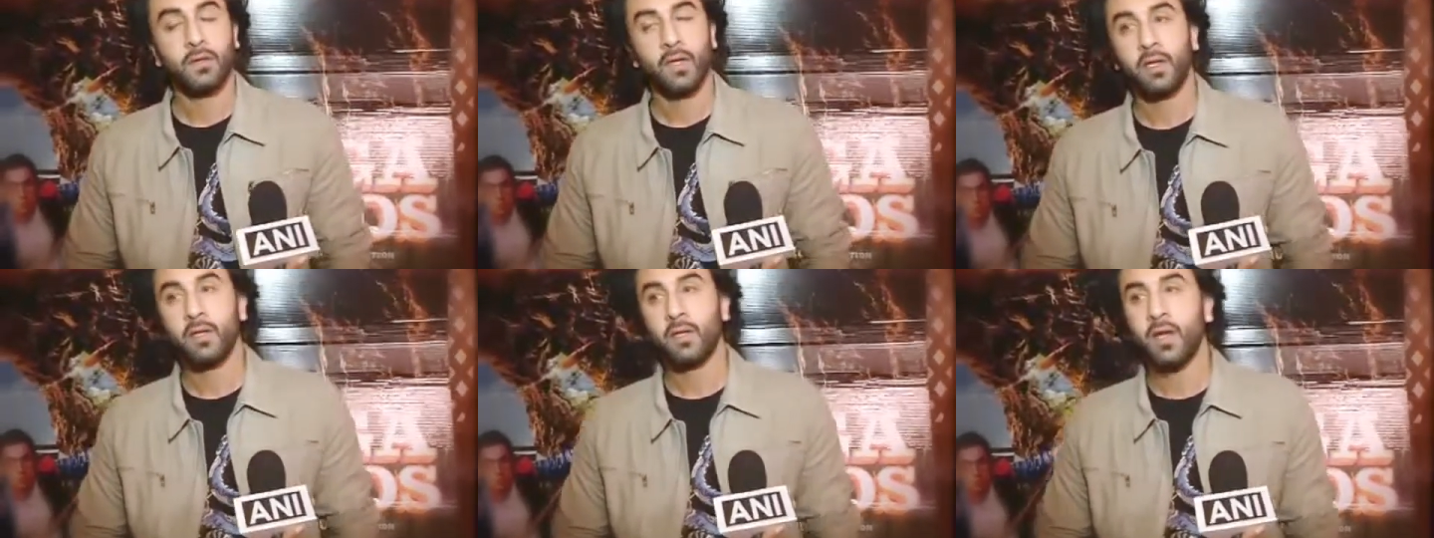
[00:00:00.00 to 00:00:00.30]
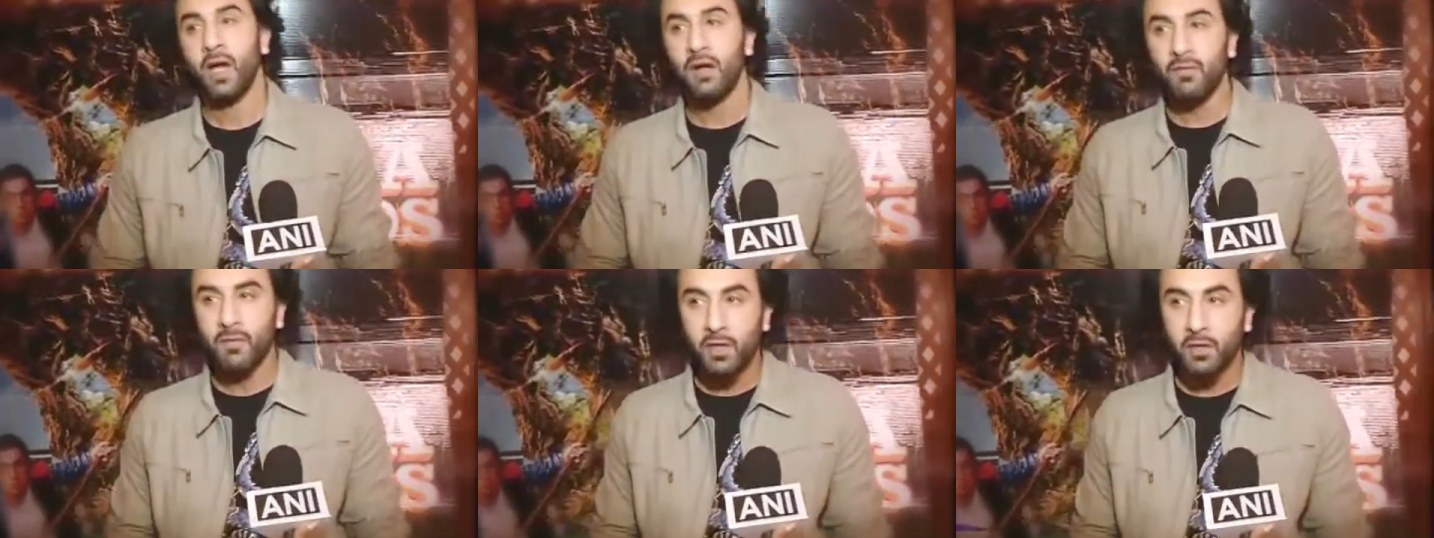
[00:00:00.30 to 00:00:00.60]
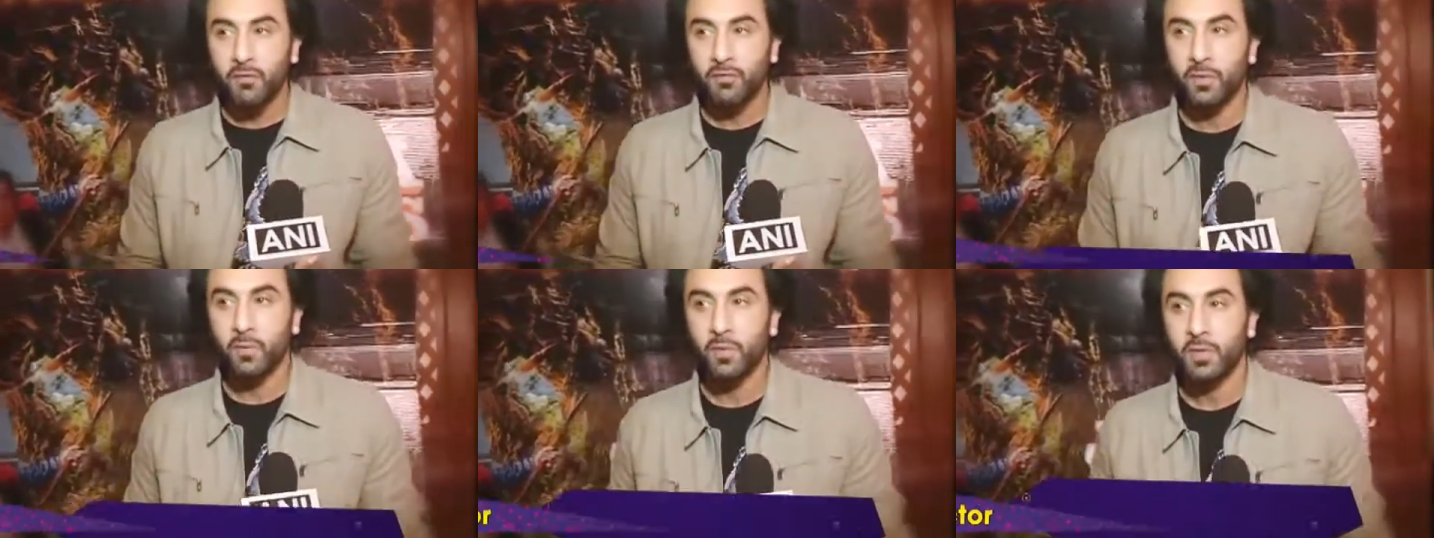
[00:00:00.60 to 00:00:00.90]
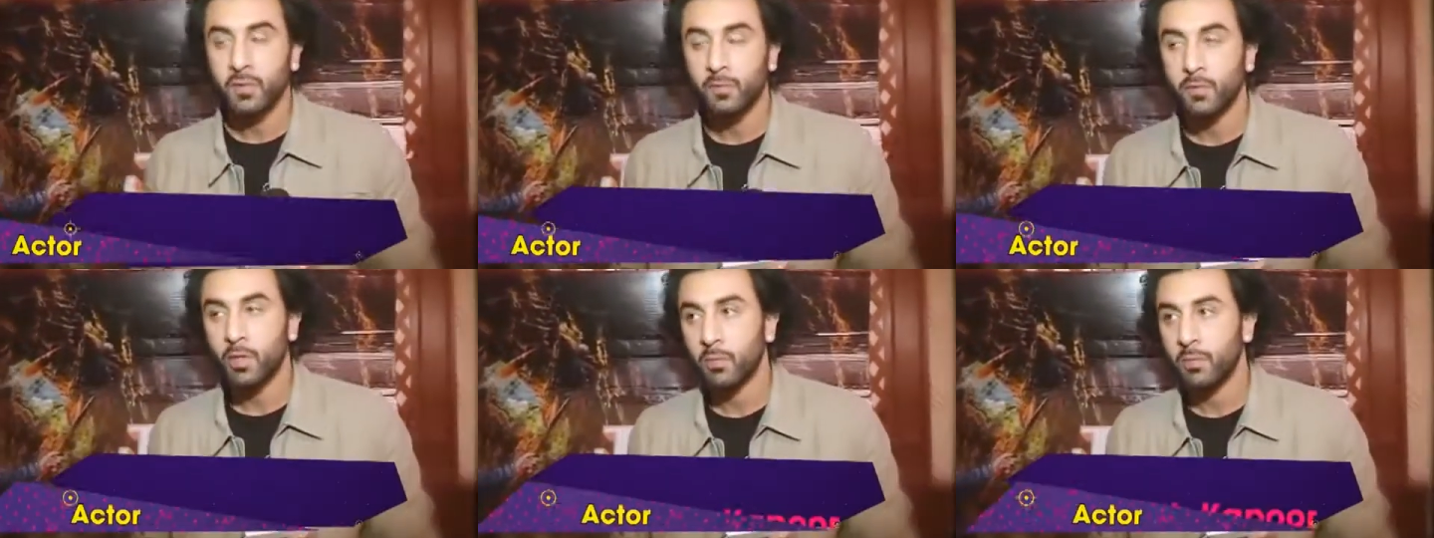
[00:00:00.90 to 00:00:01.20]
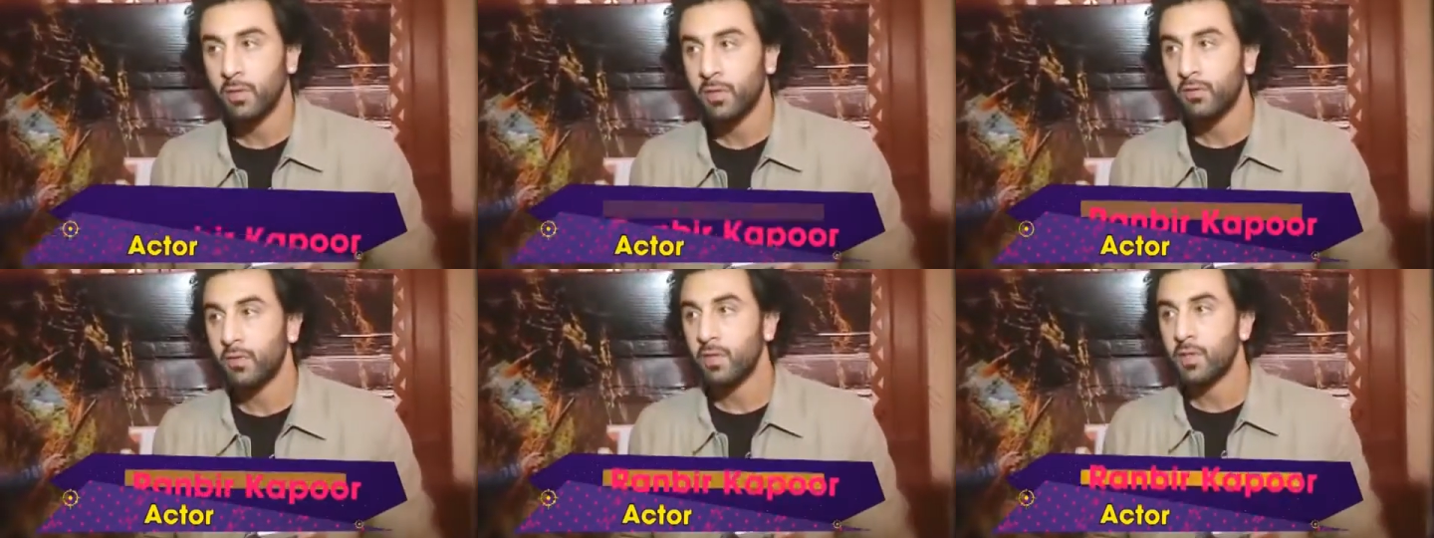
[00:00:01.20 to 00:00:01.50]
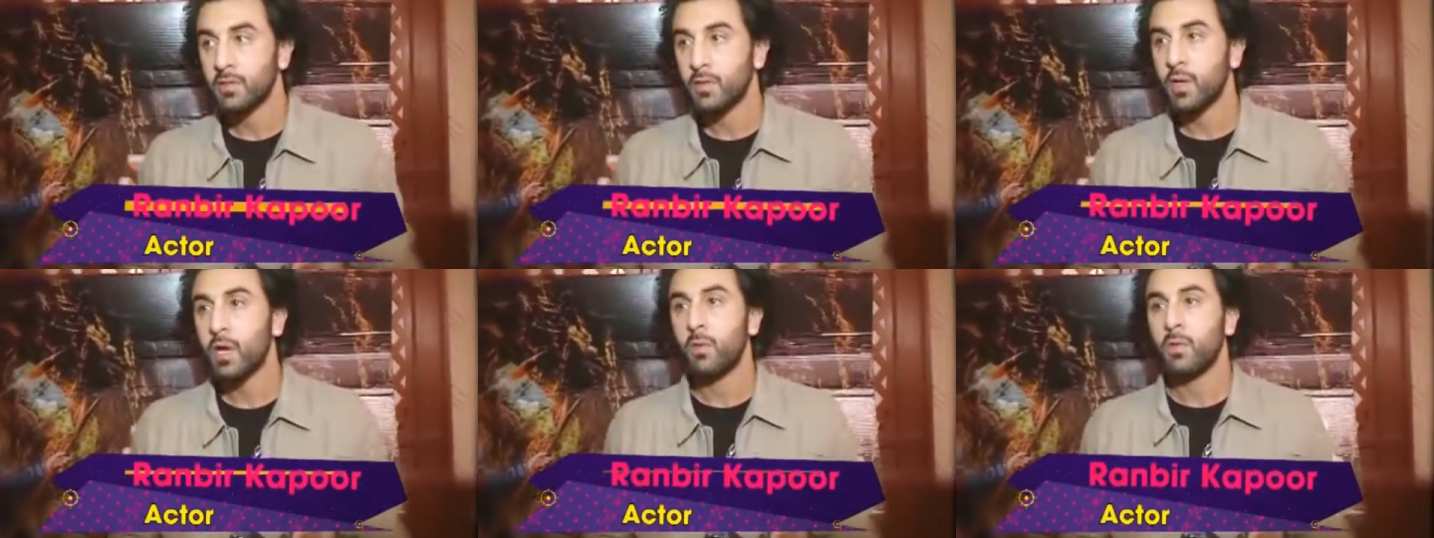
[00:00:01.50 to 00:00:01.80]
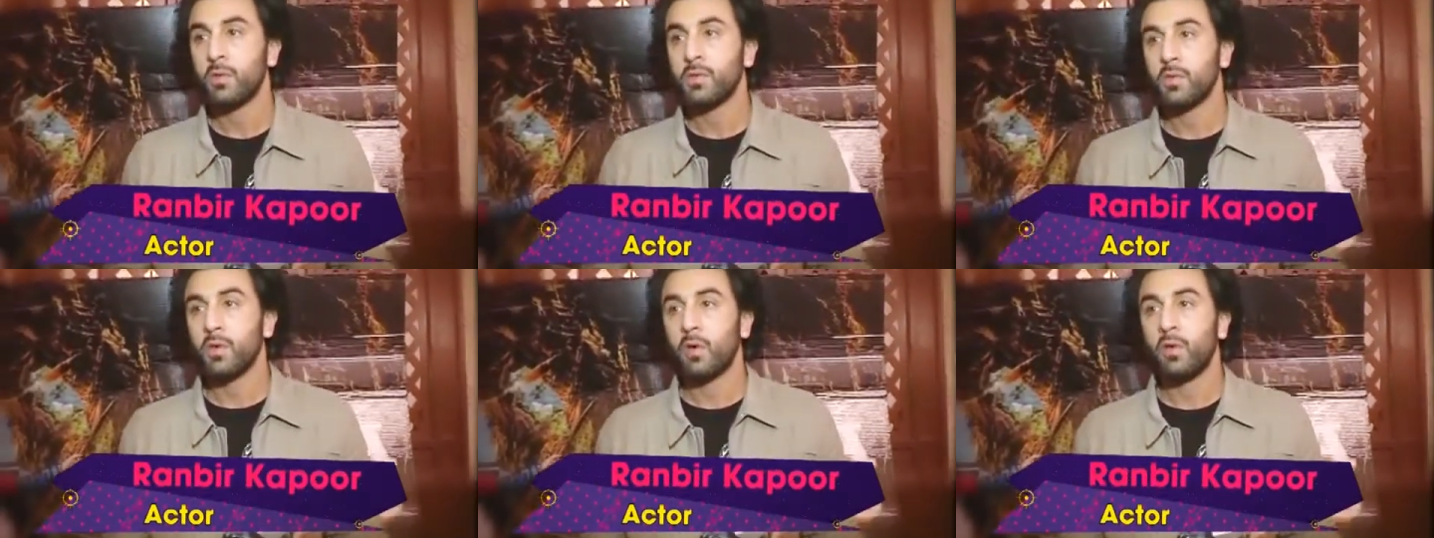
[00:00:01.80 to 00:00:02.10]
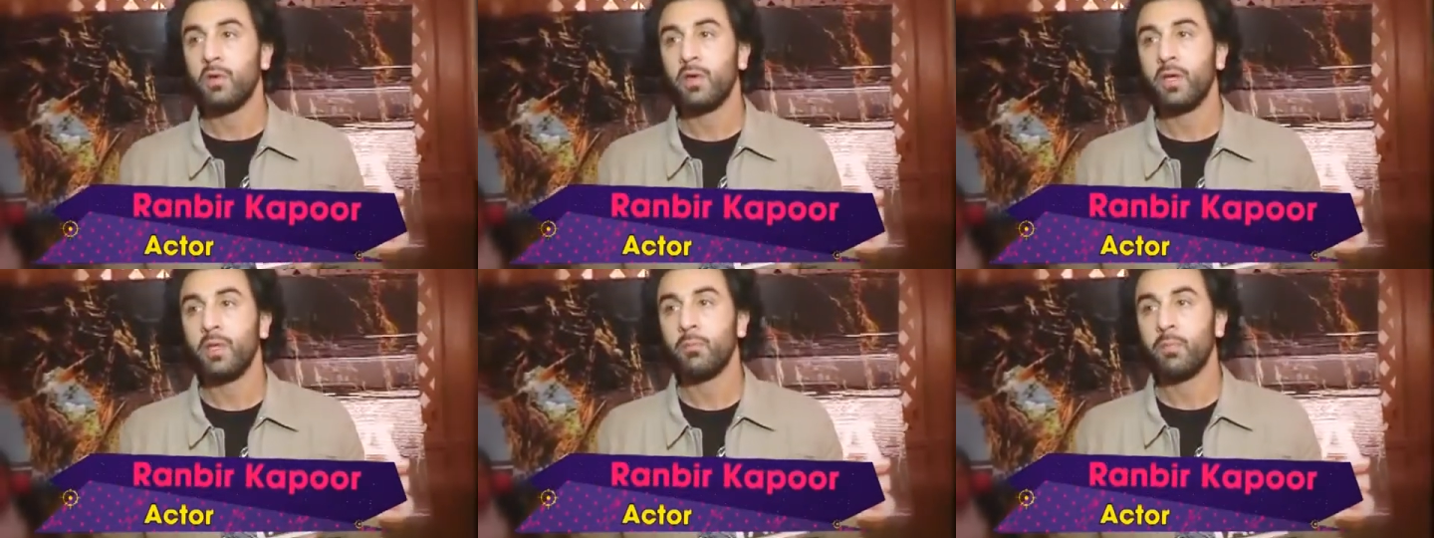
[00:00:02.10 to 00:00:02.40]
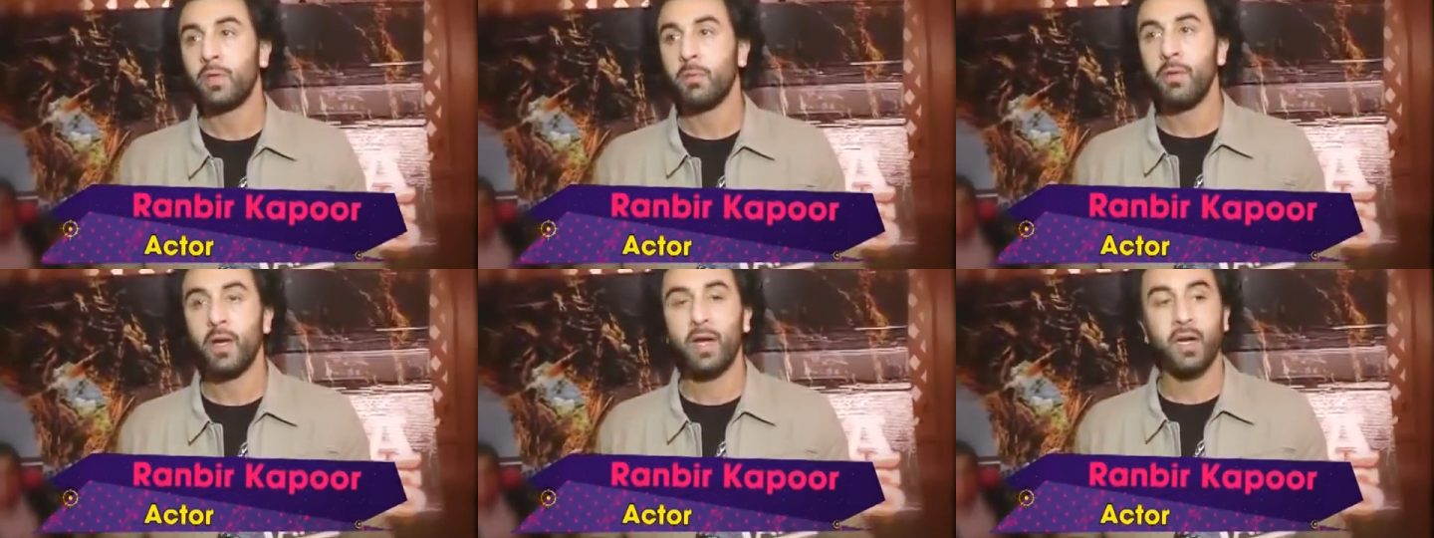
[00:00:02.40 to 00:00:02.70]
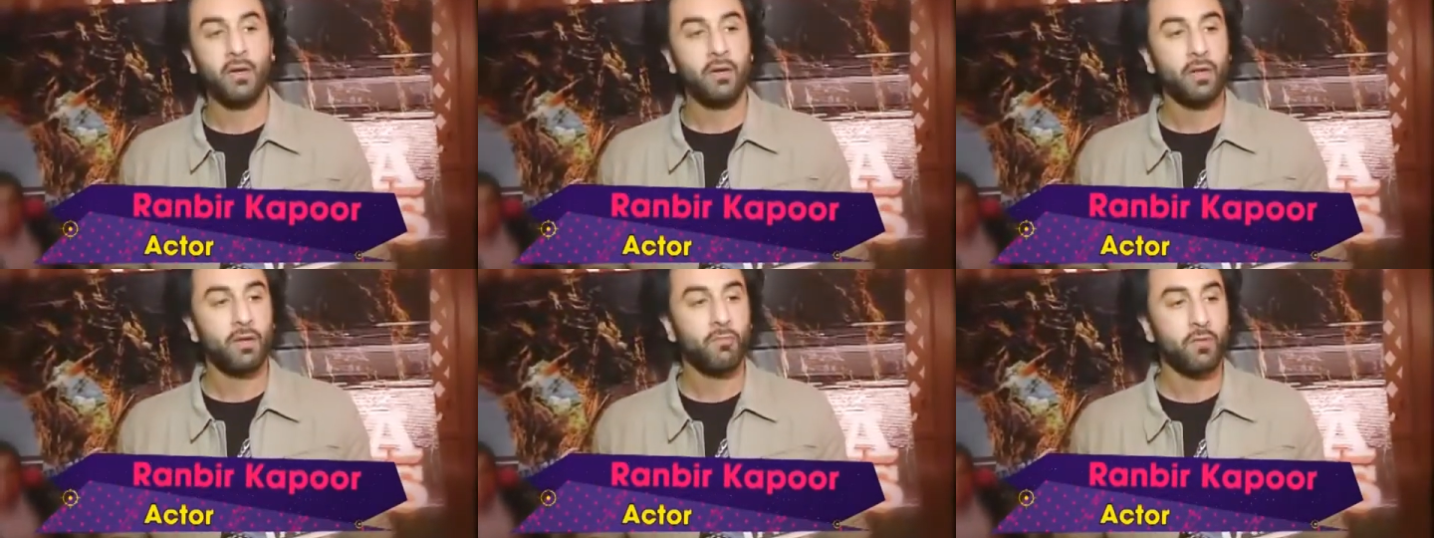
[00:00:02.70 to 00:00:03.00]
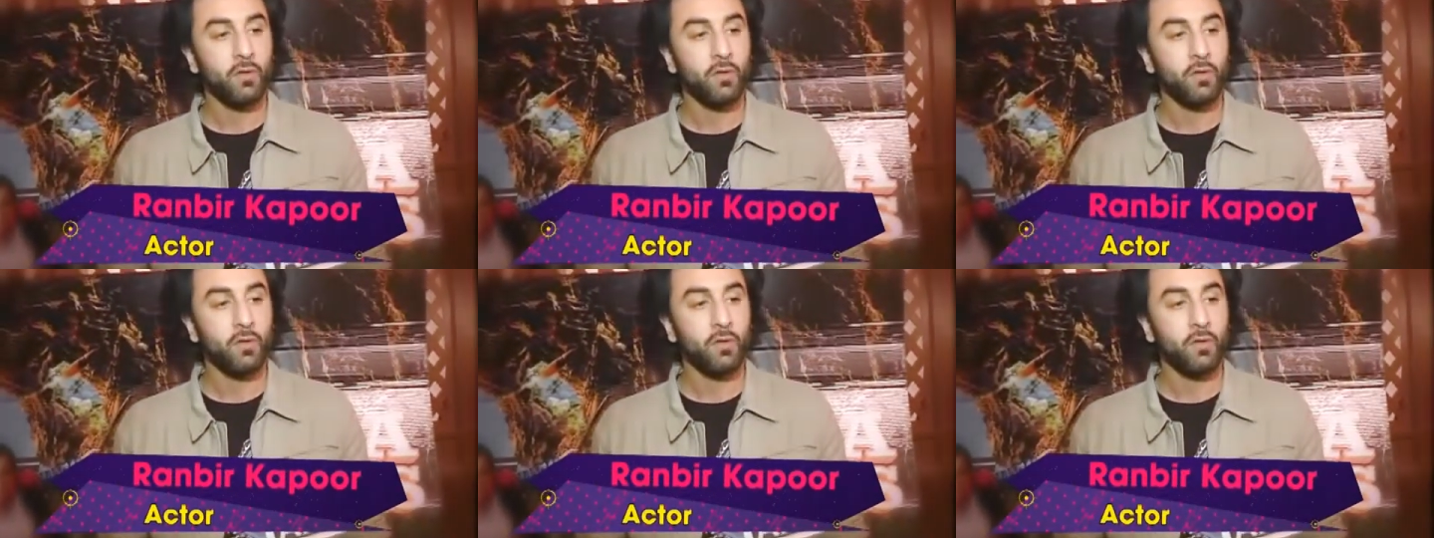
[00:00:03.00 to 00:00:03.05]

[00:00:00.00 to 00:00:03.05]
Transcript: Right, I've done a film with him called Burfi, so I was already prepared